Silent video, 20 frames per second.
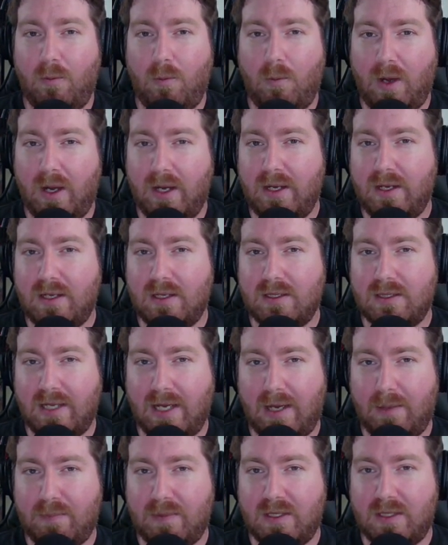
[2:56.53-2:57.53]
Why not
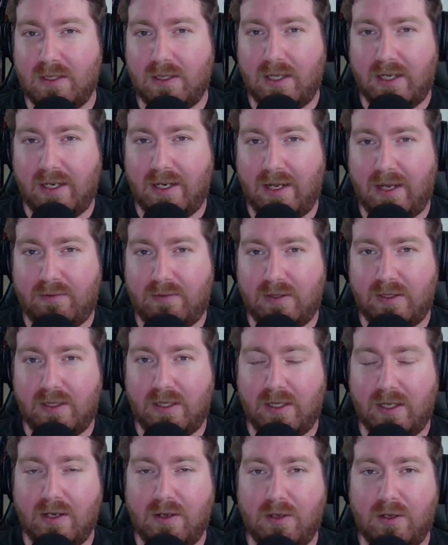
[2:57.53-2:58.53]
tap the Delighted Halfling
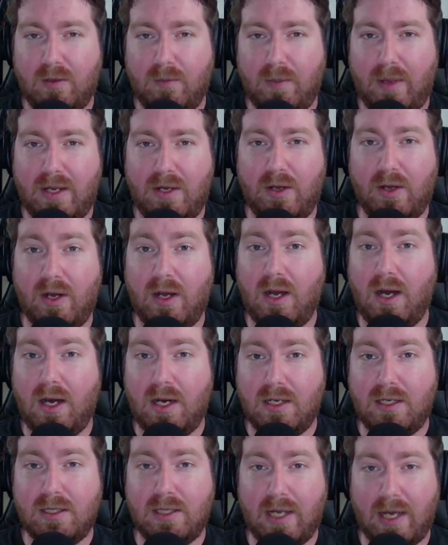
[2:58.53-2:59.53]
to get our commander
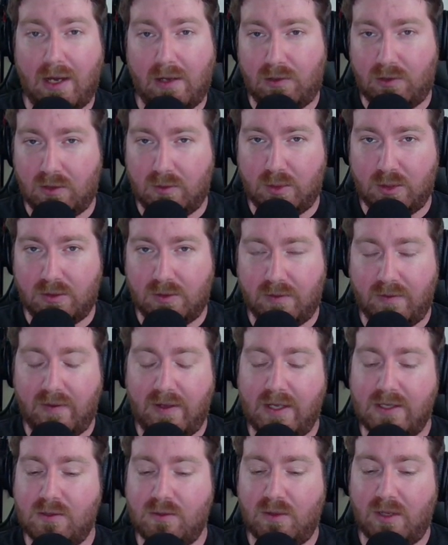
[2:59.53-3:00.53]
uncounterable?
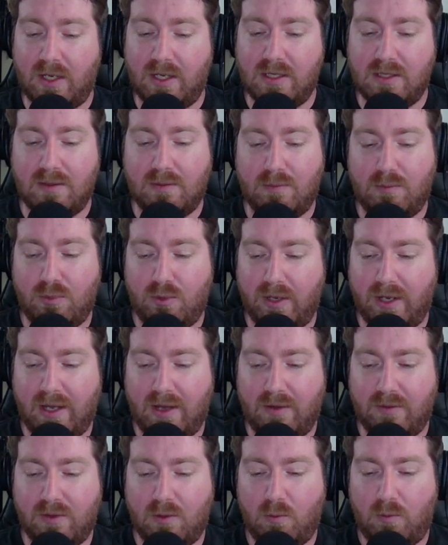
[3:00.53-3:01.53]
That's right, bring
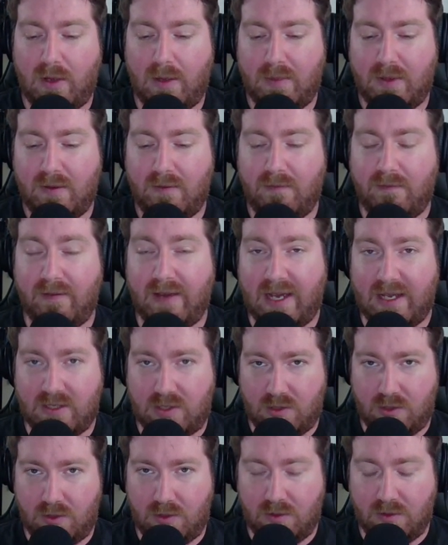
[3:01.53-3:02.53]
out the weapon
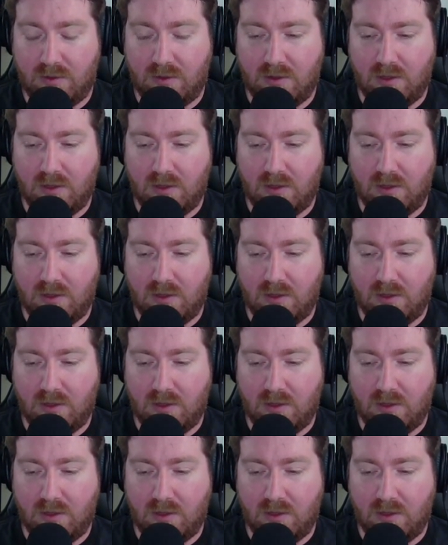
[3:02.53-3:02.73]
faster.